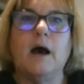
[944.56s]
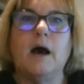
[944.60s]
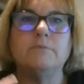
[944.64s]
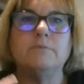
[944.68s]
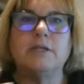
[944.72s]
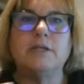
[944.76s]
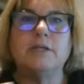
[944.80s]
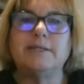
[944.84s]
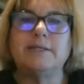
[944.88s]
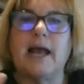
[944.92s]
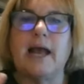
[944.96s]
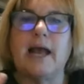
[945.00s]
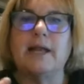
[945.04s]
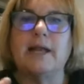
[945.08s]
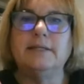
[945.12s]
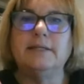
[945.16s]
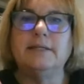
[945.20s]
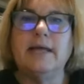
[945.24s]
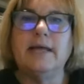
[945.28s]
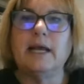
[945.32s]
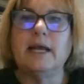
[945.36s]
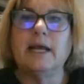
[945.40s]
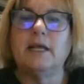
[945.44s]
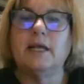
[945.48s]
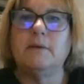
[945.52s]
just on a
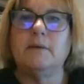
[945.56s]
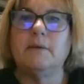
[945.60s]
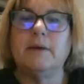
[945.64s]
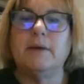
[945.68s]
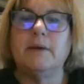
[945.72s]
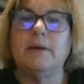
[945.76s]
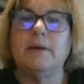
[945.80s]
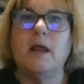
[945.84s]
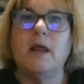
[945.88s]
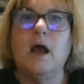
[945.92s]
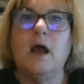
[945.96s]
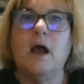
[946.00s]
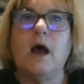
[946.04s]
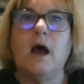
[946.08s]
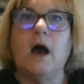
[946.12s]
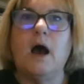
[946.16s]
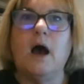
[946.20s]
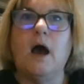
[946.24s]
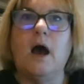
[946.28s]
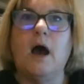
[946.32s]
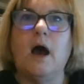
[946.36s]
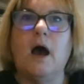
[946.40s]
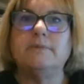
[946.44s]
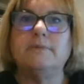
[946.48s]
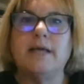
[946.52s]
document,
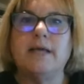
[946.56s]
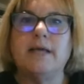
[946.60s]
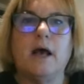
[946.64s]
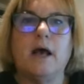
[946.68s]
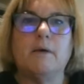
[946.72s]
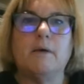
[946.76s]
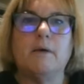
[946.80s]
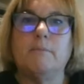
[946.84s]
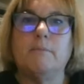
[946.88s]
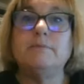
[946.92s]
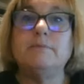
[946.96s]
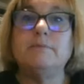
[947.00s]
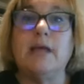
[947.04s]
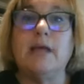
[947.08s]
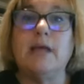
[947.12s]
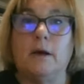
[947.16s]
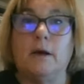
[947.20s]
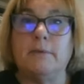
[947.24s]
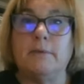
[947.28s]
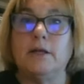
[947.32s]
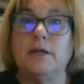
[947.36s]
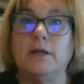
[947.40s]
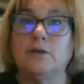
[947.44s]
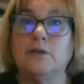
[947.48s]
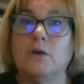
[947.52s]
tell
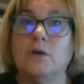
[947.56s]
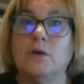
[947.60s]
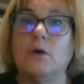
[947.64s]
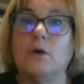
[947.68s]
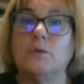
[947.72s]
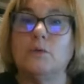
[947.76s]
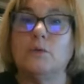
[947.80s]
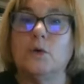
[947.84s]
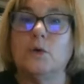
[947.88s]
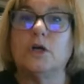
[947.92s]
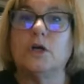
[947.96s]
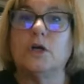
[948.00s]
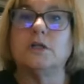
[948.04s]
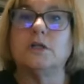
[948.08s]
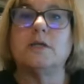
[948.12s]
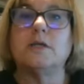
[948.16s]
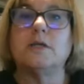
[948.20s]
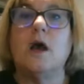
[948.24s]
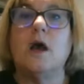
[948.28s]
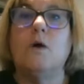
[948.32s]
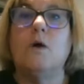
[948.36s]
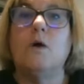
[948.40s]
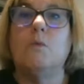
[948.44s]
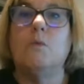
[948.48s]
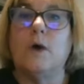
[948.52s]
me in your own words,
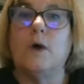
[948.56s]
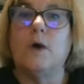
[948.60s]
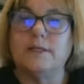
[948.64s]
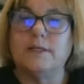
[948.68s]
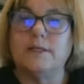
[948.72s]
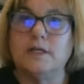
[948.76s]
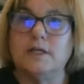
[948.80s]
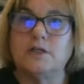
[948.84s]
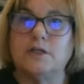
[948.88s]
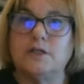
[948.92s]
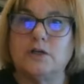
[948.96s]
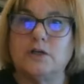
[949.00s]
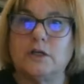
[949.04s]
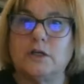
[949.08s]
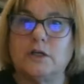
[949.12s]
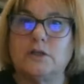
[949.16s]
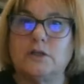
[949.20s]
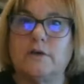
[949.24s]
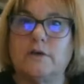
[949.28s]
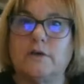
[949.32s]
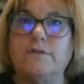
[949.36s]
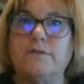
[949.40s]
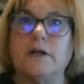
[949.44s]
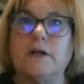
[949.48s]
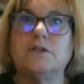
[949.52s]
what does
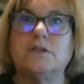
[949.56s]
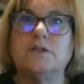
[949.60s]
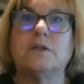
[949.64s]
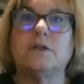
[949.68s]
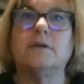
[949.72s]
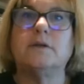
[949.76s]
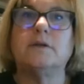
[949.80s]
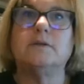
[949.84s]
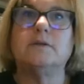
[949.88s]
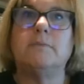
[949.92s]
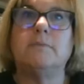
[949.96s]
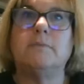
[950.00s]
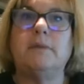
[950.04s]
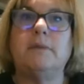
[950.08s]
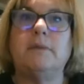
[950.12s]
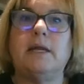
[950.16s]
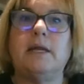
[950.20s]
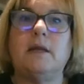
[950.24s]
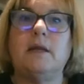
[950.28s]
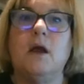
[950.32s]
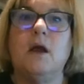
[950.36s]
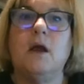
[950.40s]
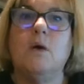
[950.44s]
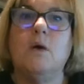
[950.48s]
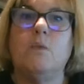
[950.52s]
structural functionalism
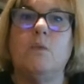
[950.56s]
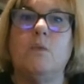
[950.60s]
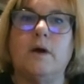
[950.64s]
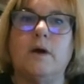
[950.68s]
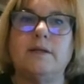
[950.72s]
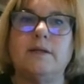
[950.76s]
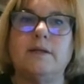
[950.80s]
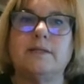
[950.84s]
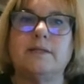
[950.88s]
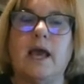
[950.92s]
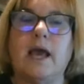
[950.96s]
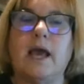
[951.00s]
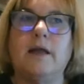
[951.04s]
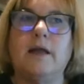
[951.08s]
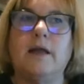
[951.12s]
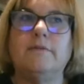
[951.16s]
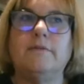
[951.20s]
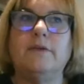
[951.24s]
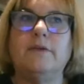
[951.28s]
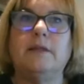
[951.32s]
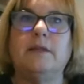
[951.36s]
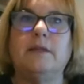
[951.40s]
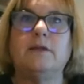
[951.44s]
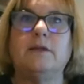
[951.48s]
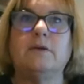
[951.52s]
mean? What does
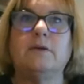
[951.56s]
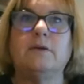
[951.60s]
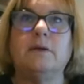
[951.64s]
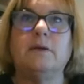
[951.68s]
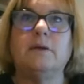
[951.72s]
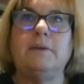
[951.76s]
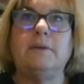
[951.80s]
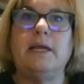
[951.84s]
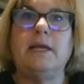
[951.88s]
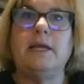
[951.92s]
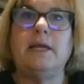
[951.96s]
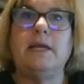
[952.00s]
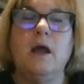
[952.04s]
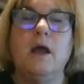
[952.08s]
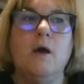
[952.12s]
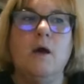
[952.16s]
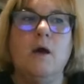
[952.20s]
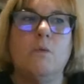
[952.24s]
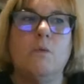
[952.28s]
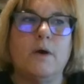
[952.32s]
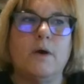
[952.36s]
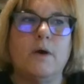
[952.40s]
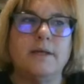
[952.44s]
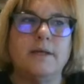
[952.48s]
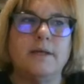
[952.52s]
conflict theory mean?
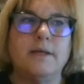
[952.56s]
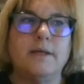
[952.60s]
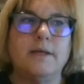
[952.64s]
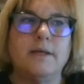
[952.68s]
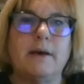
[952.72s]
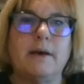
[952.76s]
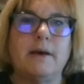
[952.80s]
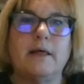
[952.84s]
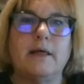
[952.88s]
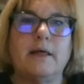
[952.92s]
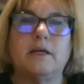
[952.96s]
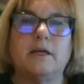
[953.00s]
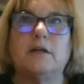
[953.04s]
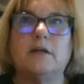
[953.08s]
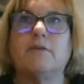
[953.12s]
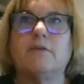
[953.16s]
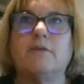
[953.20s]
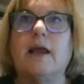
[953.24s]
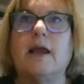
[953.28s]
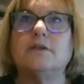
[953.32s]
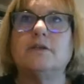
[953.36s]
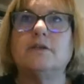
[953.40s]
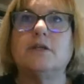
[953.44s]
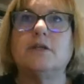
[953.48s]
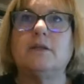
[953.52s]
What does symbolic
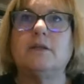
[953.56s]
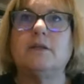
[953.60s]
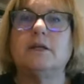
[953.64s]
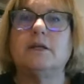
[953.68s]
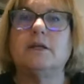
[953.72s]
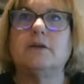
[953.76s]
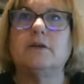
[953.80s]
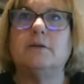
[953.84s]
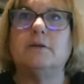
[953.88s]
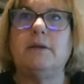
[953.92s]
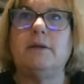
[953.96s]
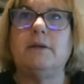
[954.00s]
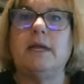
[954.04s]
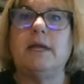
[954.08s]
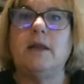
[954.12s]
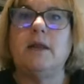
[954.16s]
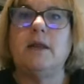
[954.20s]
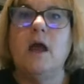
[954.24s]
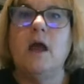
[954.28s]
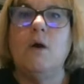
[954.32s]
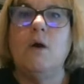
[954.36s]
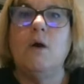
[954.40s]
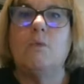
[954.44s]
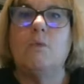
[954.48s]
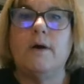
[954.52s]
interaction theory mean?
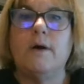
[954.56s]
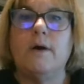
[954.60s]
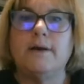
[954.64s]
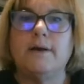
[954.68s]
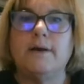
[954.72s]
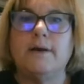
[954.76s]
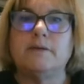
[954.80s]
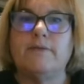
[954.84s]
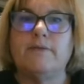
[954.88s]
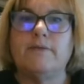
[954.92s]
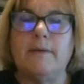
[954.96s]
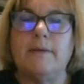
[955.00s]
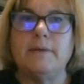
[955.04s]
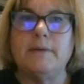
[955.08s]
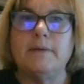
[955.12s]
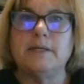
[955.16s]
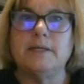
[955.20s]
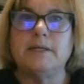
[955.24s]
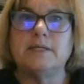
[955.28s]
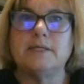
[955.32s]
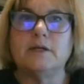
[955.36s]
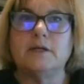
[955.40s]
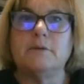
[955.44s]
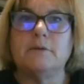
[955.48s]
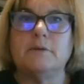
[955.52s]
What does
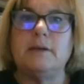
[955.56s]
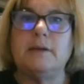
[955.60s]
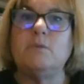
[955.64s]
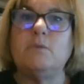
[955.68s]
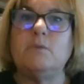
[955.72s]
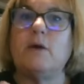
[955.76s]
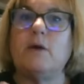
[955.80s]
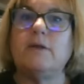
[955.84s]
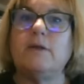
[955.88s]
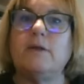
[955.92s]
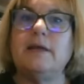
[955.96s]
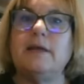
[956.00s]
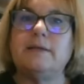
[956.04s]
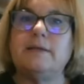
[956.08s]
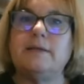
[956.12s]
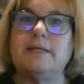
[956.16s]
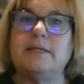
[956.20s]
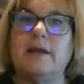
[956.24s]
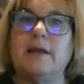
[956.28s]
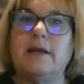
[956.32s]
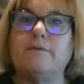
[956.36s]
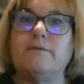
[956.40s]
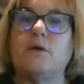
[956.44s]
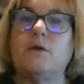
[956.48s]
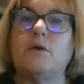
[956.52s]
feminist theory mean? What do they
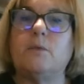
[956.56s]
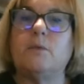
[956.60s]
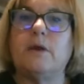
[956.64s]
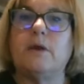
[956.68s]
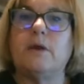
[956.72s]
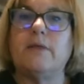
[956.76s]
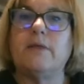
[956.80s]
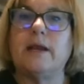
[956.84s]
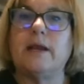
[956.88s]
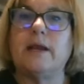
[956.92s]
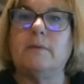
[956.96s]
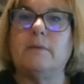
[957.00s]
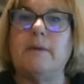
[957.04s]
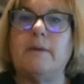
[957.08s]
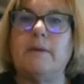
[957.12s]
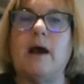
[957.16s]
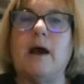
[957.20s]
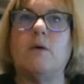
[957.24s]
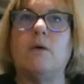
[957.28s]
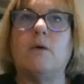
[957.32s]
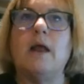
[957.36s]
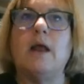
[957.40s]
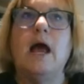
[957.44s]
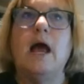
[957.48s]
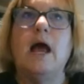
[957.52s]
stand for? What are they
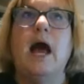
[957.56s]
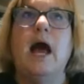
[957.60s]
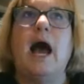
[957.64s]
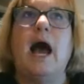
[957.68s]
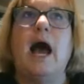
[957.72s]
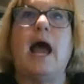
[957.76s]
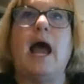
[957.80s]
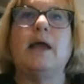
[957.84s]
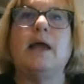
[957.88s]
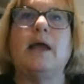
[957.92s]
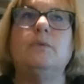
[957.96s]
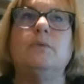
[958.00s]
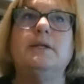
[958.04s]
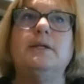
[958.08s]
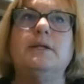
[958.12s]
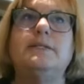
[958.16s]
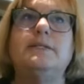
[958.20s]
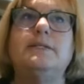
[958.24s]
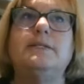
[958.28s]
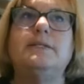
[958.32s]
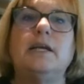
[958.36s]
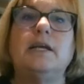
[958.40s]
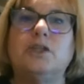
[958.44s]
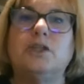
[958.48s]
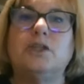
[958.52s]
about? I would
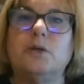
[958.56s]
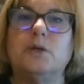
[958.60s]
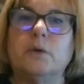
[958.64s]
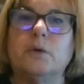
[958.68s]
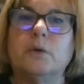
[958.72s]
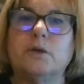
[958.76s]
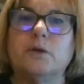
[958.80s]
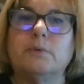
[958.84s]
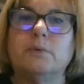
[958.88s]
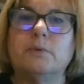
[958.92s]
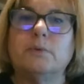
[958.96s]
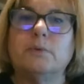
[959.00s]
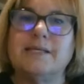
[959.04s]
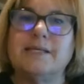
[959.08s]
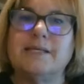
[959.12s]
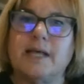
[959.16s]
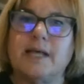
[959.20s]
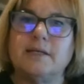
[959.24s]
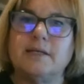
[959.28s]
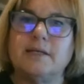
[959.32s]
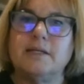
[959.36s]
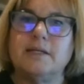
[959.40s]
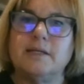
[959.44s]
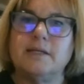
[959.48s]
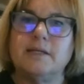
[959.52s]
say 2 or 3
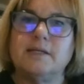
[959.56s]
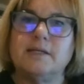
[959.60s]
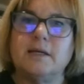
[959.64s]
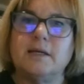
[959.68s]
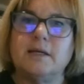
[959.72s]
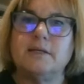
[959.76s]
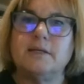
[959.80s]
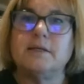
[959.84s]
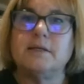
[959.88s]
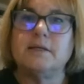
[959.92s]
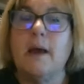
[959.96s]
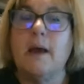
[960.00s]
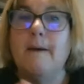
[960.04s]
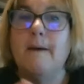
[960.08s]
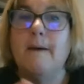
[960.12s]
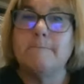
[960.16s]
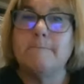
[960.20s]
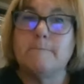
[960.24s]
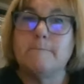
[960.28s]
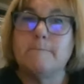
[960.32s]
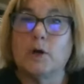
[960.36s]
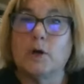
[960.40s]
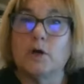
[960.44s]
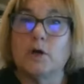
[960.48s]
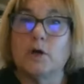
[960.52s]
sentences
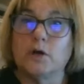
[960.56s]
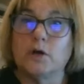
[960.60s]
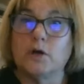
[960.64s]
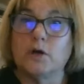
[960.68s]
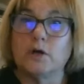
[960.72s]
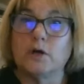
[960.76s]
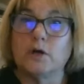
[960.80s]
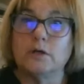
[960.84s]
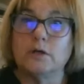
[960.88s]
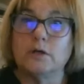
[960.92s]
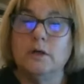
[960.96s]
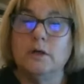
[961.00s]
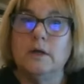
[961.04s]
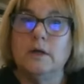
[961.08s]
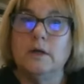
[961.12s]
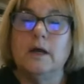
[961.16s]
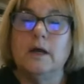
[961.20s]
per